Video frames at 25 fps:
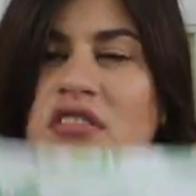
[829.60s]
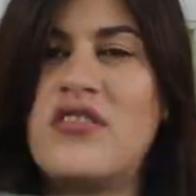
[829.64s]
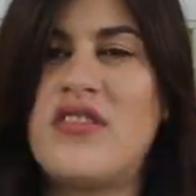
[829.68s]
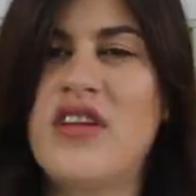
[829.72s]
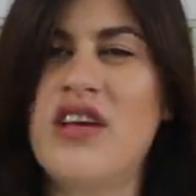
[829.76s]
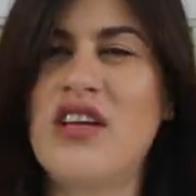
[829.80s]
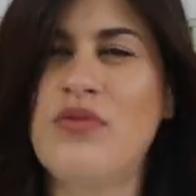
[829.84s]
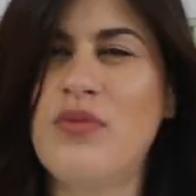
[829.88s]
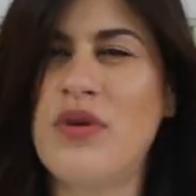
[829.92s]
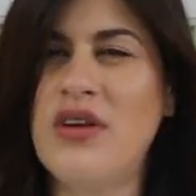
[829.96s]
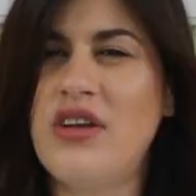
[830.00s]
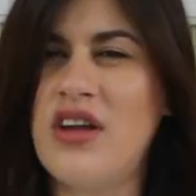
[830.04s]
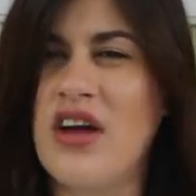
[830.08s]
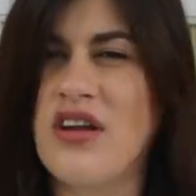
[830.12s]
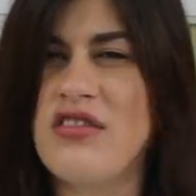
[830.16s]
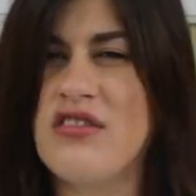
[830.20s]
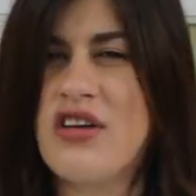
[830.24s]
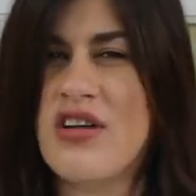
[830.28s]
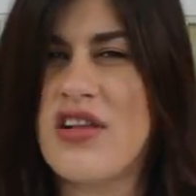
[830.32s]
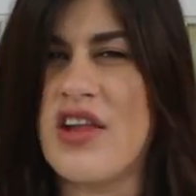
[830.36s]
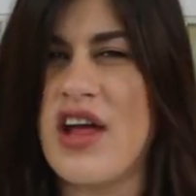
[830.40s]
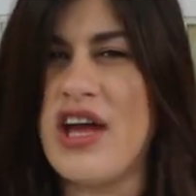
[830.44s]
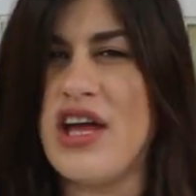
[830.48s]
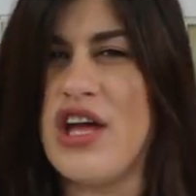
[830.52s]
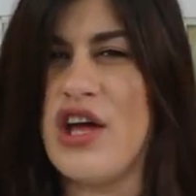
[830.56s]
This one does
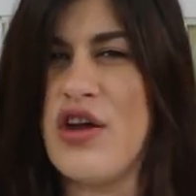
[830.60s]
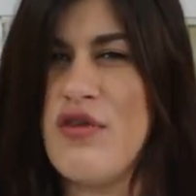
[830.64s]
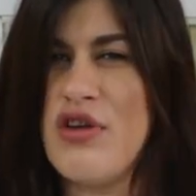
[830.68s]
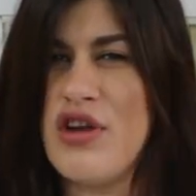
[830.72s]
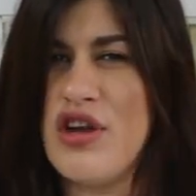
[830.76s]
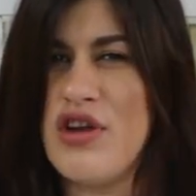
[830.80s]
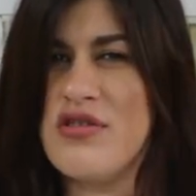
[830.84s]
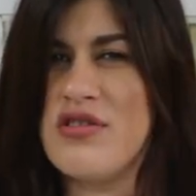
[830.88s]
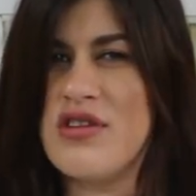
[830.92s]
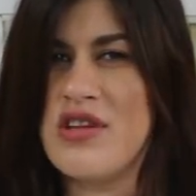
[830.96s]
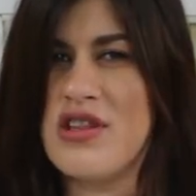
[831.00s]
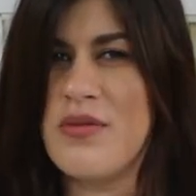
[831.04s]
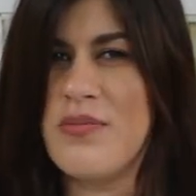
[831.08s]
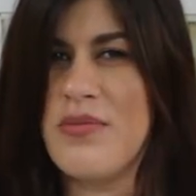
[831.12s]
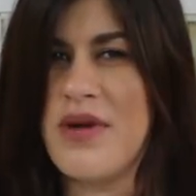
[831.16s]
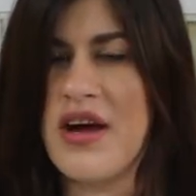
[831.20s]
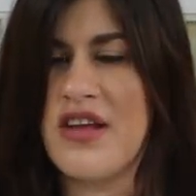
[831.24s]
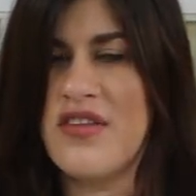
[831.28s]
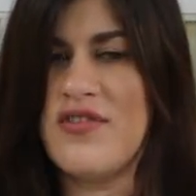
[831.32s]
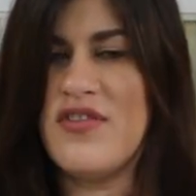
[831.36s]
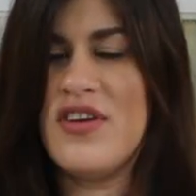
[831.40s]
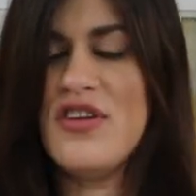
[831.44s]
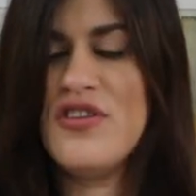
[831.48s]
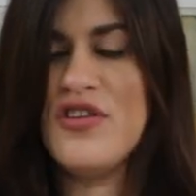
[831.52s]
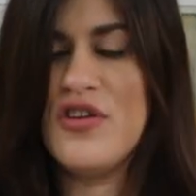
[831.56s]
look like you can use it to
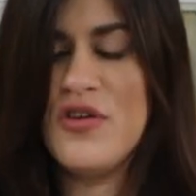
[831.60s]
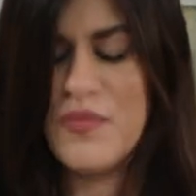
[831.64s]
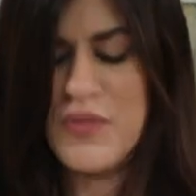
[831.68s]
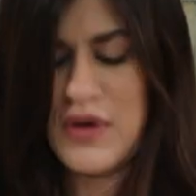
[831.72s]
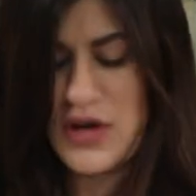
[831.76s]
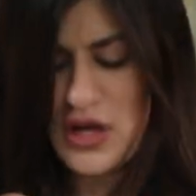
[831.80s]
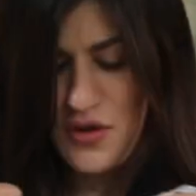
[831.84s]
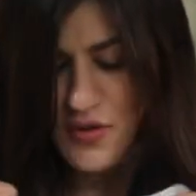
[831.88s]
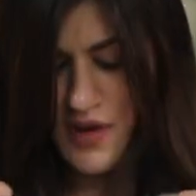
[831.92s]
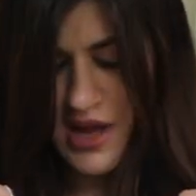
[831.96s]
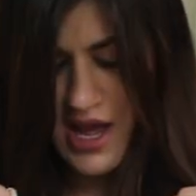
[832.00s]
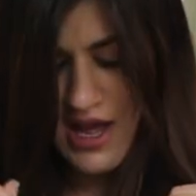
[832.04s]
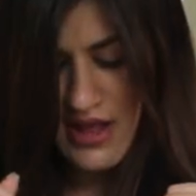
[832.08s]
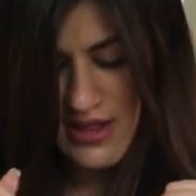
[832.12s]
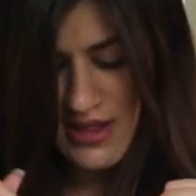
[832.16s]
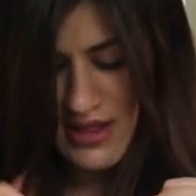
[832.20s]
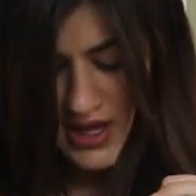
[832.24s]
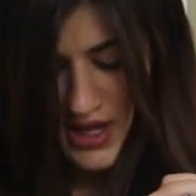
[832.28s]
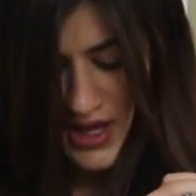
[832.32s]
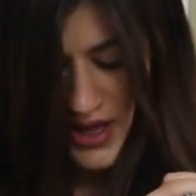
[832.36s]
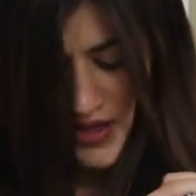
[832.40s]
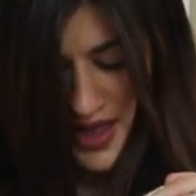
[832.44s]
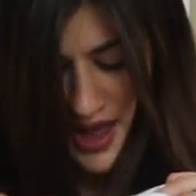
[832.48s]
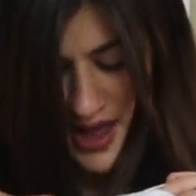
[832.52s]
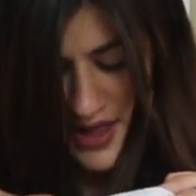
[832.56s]
breastfeed too, but you can't
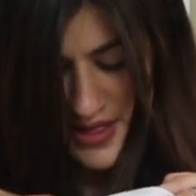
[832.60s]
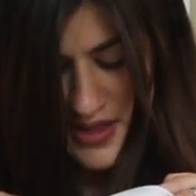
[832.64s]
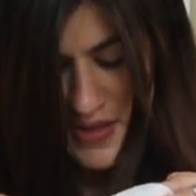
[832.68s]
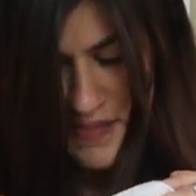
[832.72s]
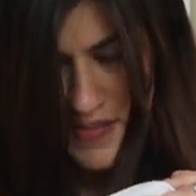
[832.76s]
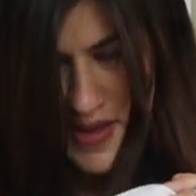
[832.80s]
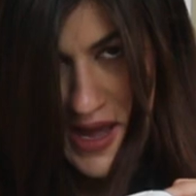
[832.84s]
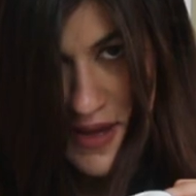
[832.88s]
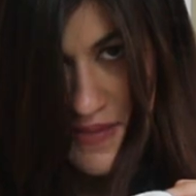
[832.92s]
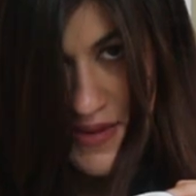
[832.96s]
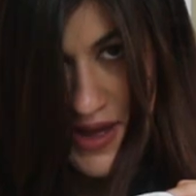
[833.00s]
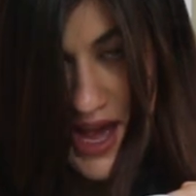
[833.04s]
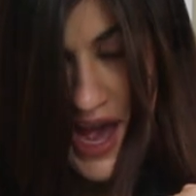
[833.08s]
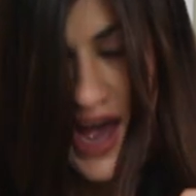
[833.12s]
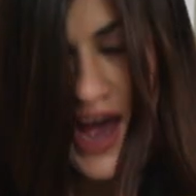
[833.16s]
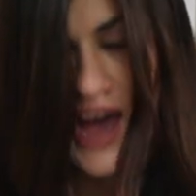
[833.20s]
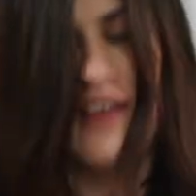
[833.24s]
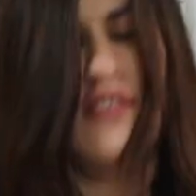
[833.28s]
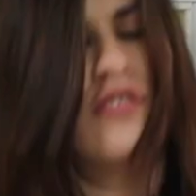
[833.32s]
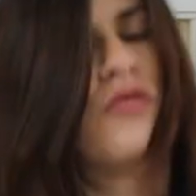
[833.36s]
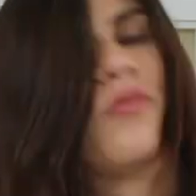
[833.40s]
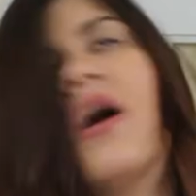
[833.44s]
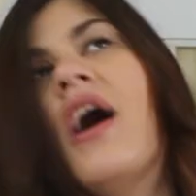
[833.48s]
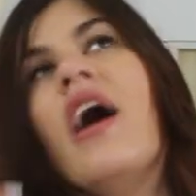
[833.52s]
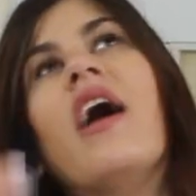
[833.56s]
see like the baby
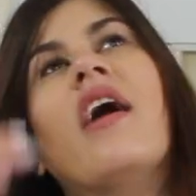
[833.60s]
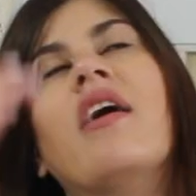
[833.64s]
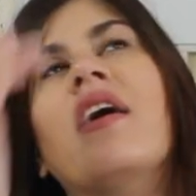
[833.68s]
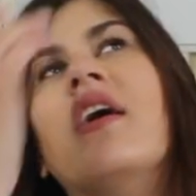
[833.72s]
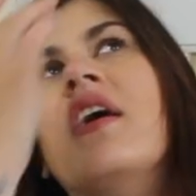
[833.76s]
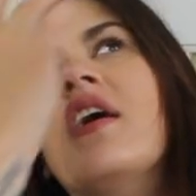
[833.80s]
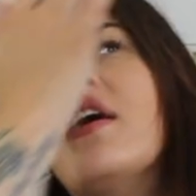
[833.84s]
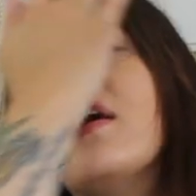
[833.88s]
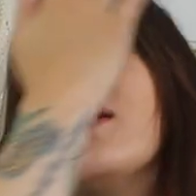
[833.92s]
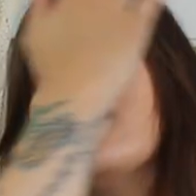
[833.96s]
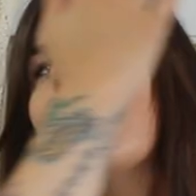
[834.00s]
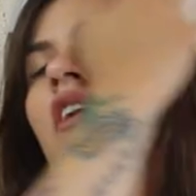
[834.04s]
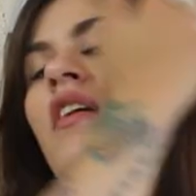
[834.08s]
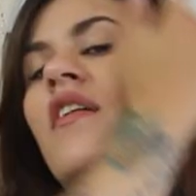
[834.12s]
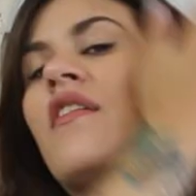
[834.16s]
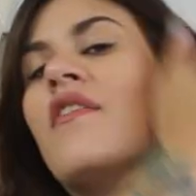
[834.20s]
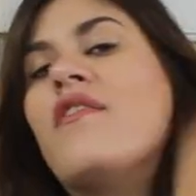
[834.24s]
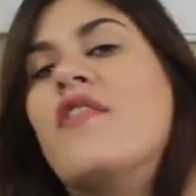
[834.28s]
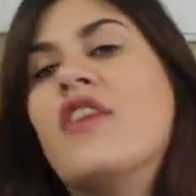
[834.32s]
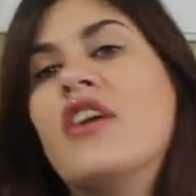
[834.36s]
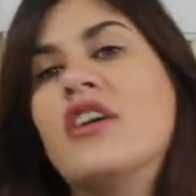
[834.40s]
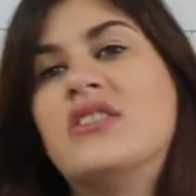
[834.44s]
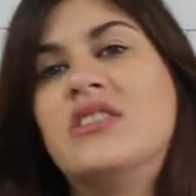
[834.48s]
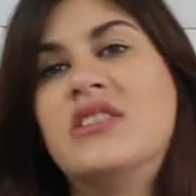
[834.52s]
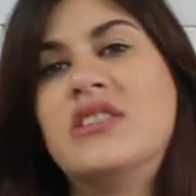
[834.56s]
as well.
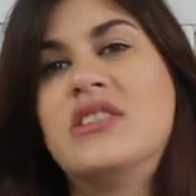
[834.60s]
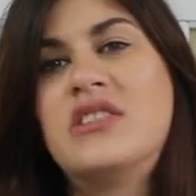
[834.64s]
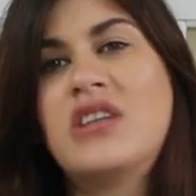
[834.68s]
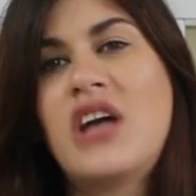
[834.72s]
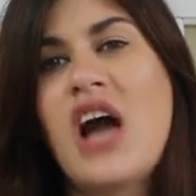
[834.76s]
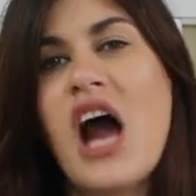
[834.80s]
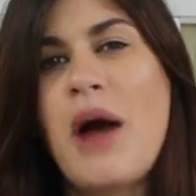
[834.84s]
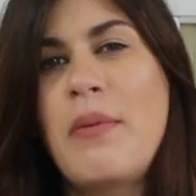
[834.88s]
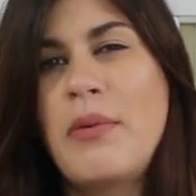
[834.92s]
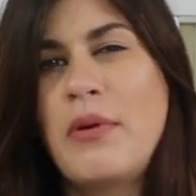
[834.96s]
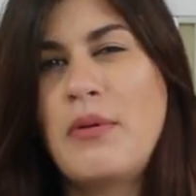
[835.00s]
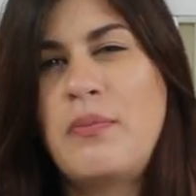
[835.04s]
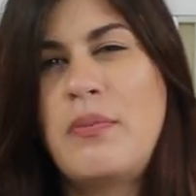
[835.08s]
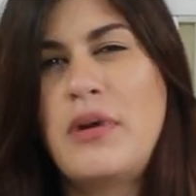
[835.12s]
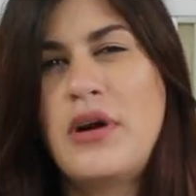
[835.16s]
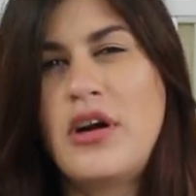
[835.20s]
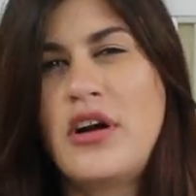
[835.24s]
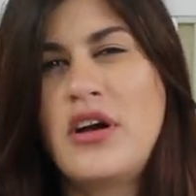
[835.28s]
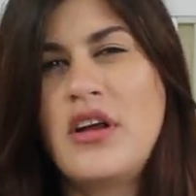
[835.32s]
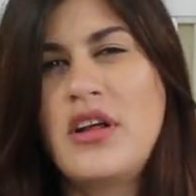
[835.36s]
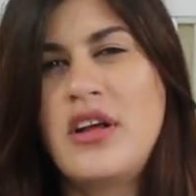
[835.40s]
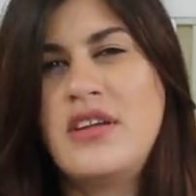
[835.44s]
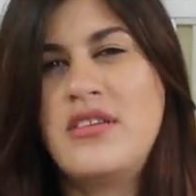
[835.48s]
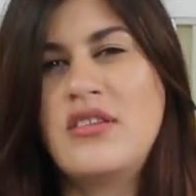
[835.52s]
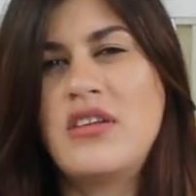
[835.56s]
Versus the Copper
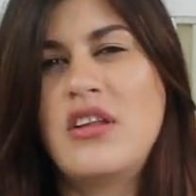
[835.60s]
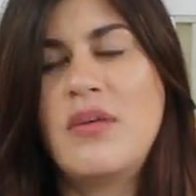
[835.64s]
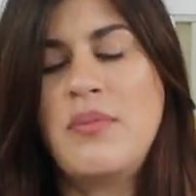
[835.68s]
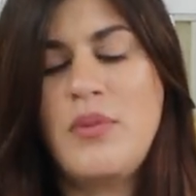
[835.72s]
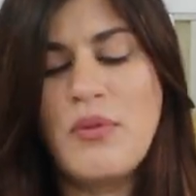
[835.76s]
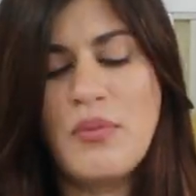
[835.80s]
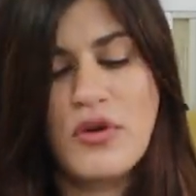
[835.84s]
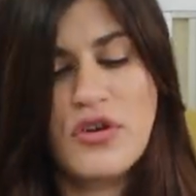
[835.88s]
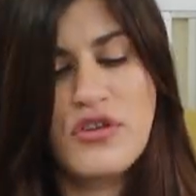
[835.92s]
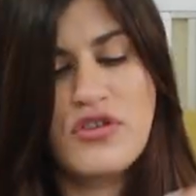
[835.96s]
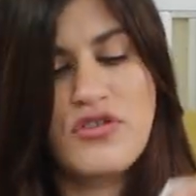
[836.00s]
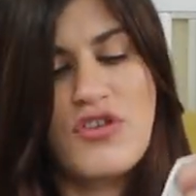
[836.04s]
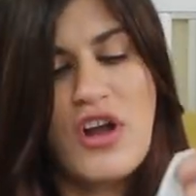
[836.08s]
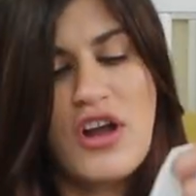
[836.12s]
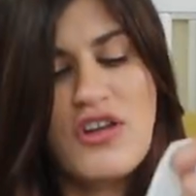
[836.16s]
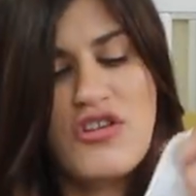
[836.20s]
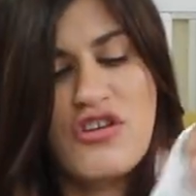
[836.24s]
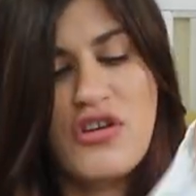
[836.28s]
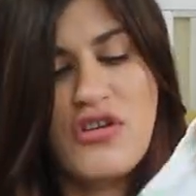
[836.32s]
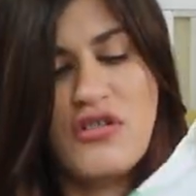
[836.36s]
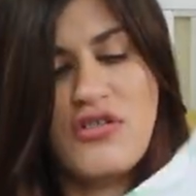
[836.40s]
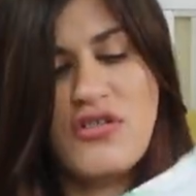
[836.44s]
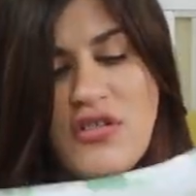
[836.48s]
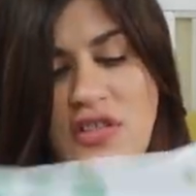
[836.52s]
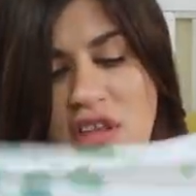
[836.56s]
Pearl is a little bit more stretchy, so